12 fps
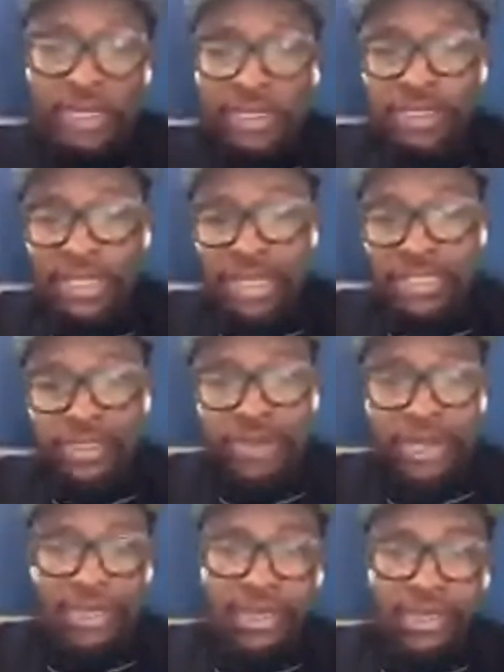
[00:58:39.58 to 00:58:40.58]
you know,
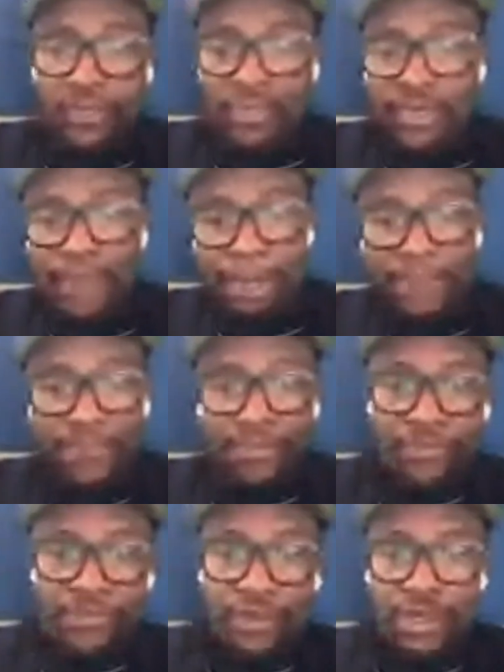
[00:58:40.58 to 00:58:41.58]
how can I
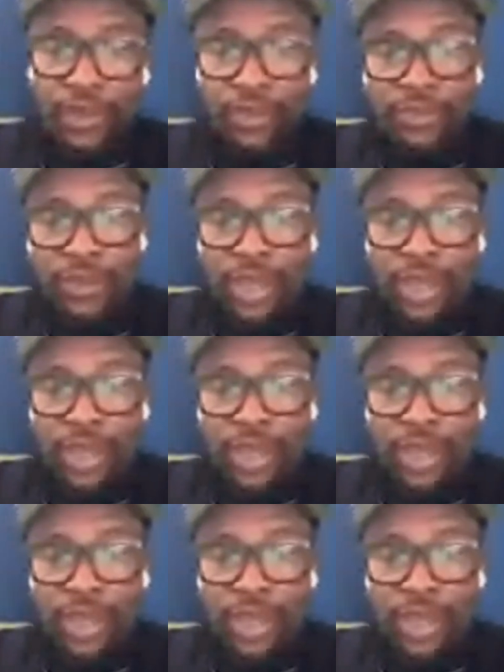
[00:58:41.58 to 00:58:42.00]
look the best?